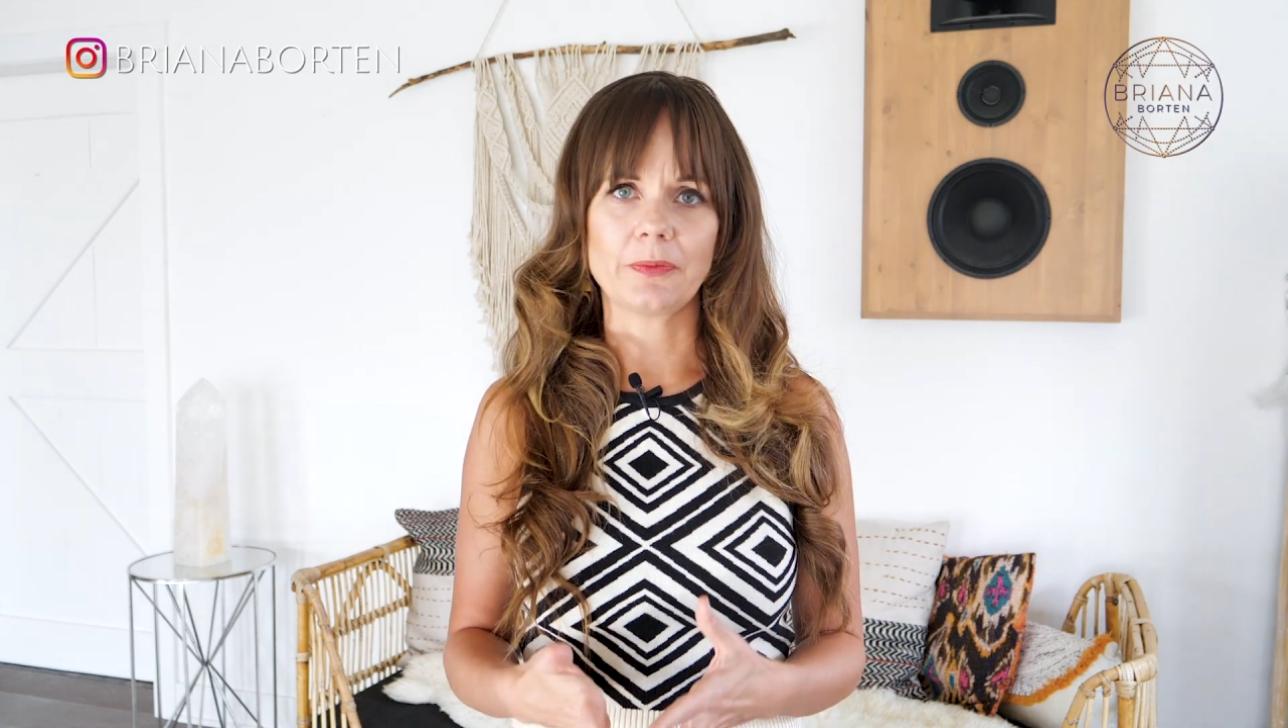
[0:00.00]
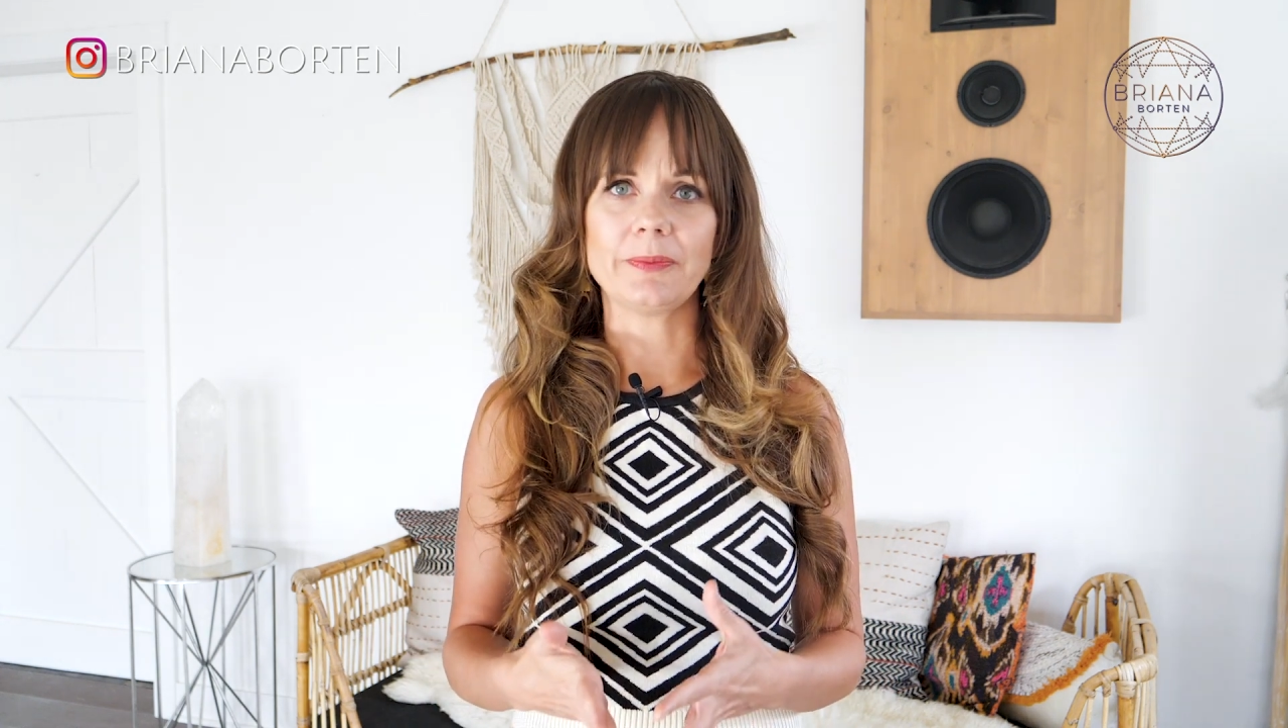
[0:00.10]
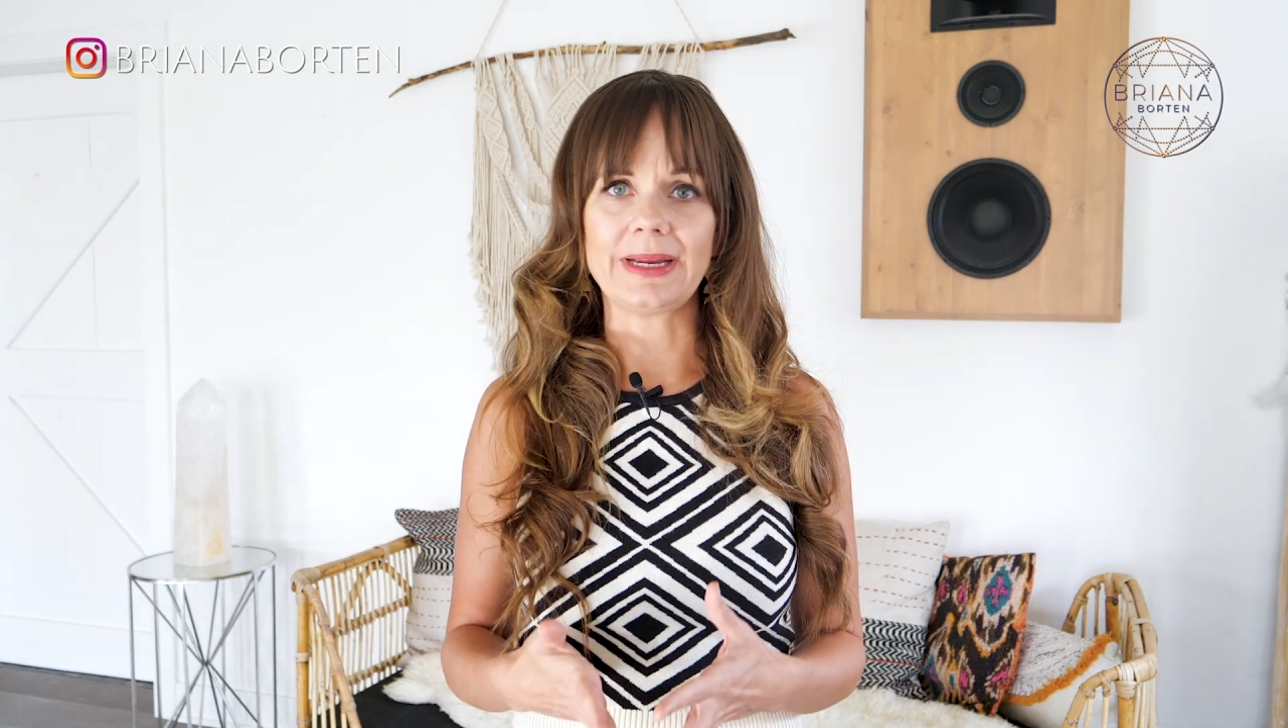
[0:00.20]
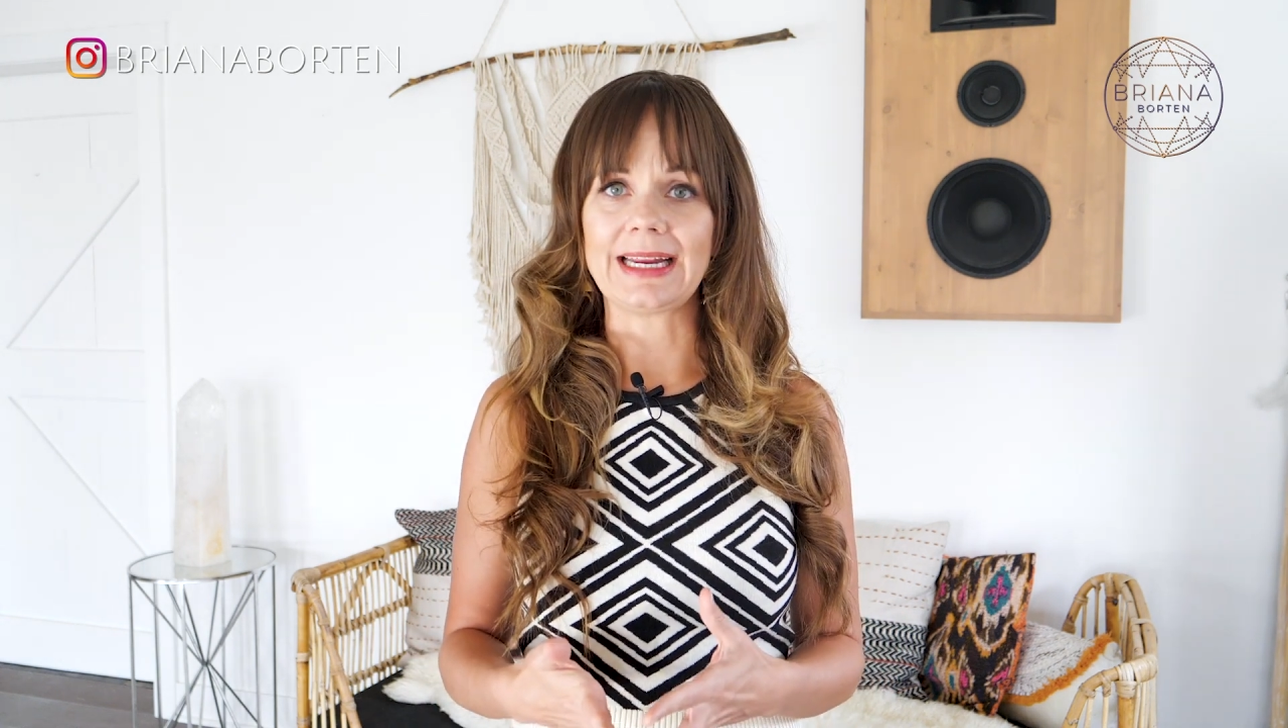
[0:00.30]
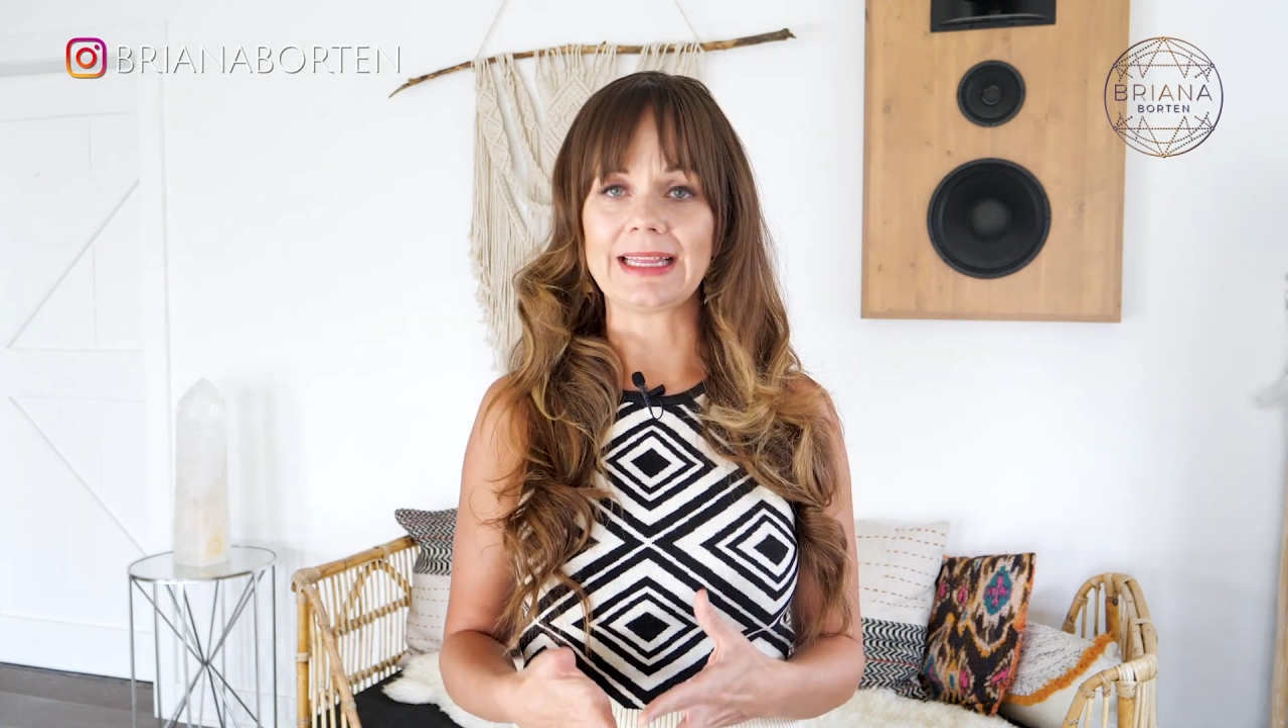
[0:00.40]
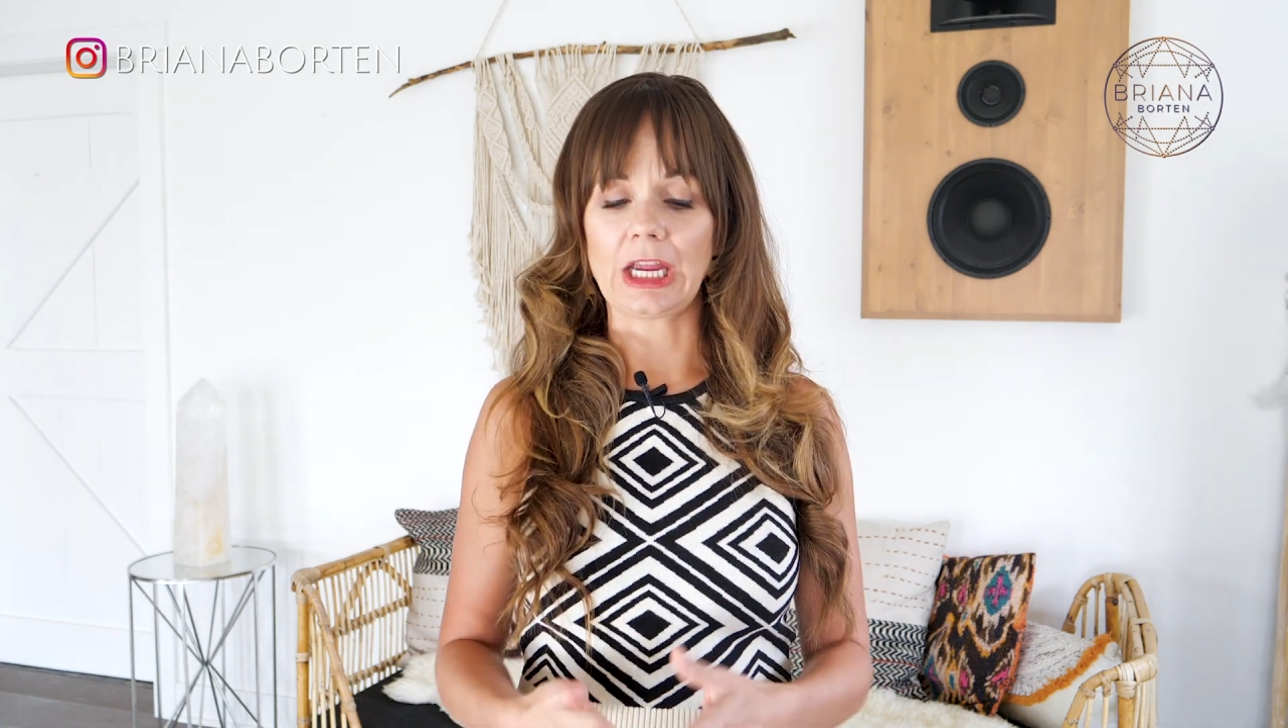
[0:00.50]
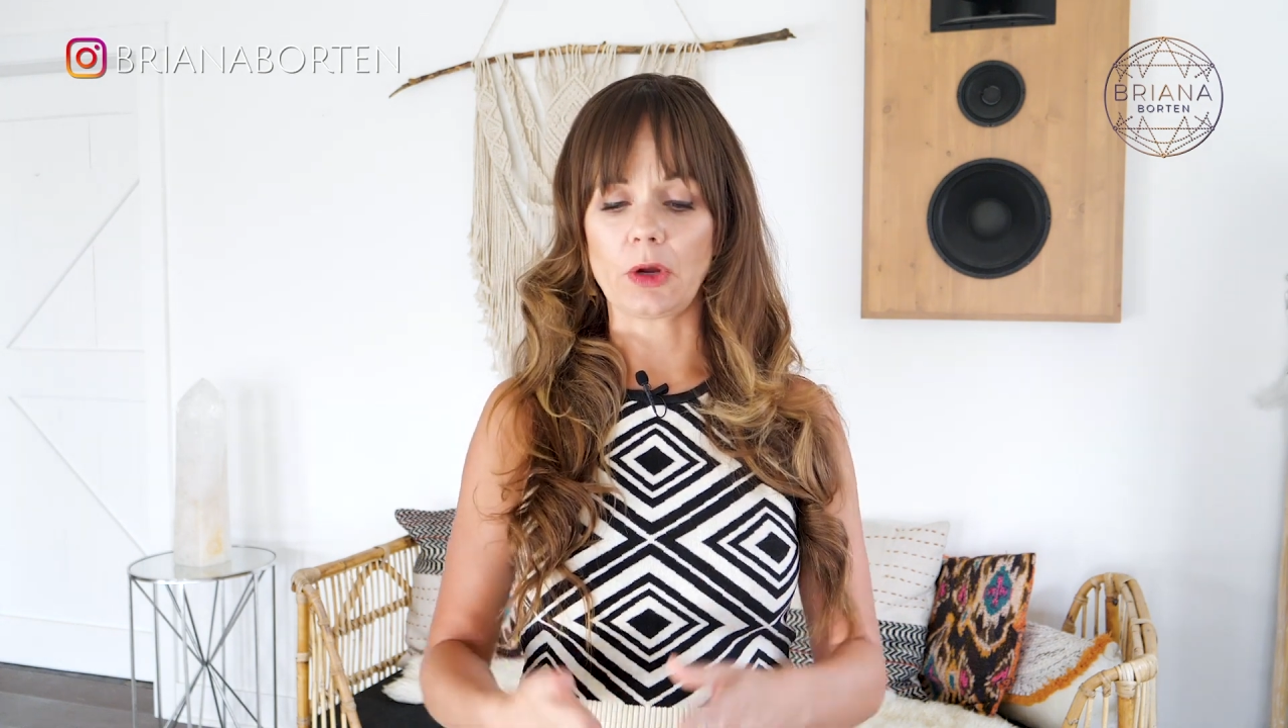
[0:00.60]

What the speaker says: meaning that